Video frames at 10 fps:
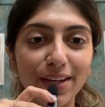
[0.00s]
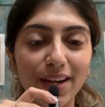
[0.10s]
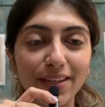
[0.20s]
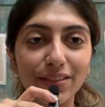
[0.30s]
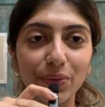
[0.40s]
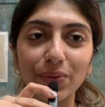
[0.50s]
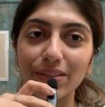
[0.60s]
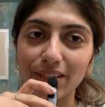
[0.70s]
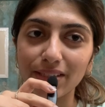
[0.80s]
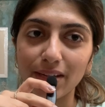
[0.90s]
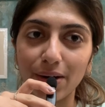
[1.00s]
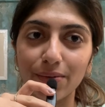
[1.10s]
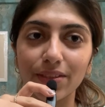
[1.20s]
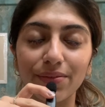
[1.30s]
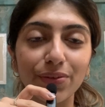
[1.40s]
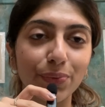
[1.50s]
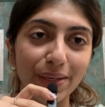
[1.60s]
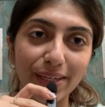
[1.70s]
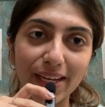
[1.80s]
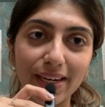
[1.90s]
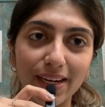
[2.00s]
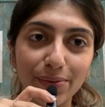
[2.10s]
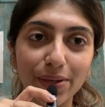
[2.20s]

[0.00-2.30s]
and I scored 610 out of 720 in NEET